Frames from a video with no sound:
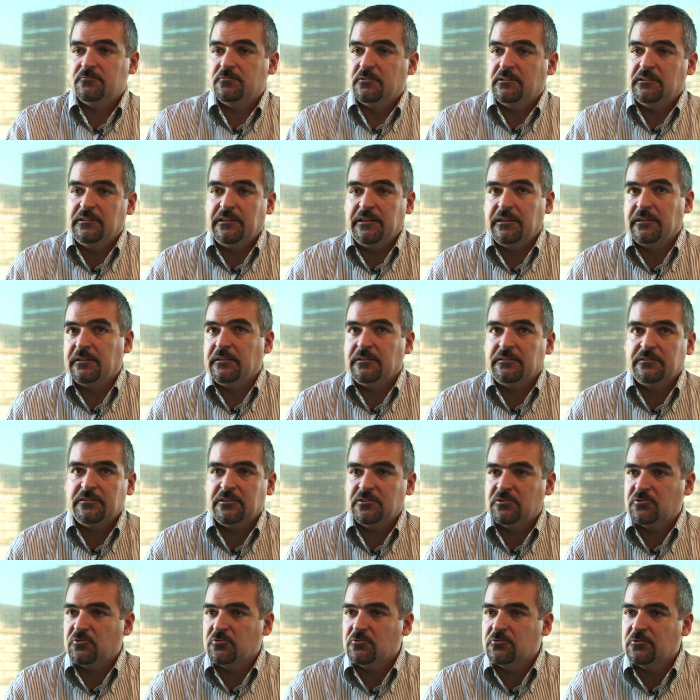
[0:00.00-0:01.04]
linking
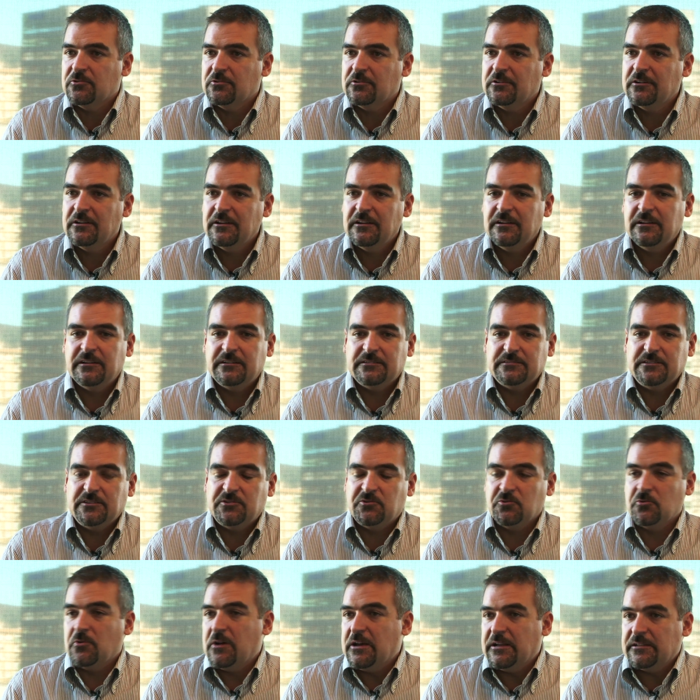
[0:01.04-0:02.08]
the two, the
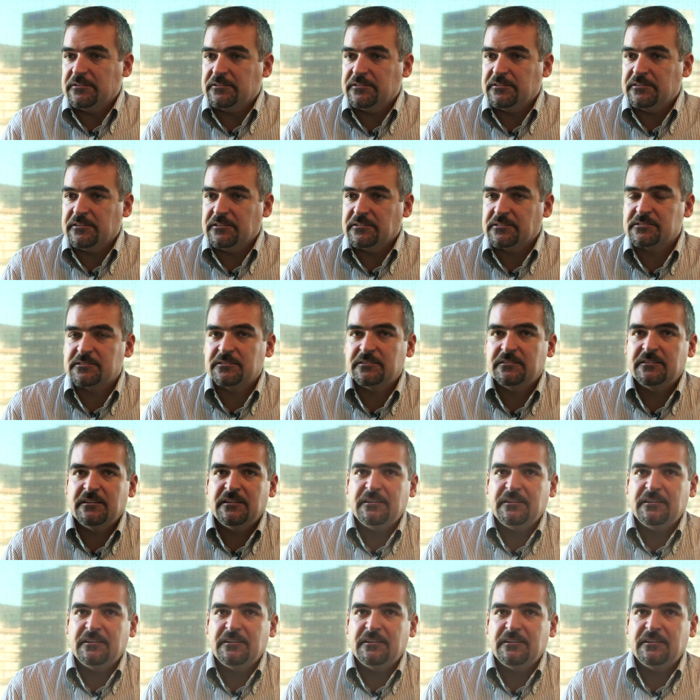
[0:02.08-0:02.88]
two entities.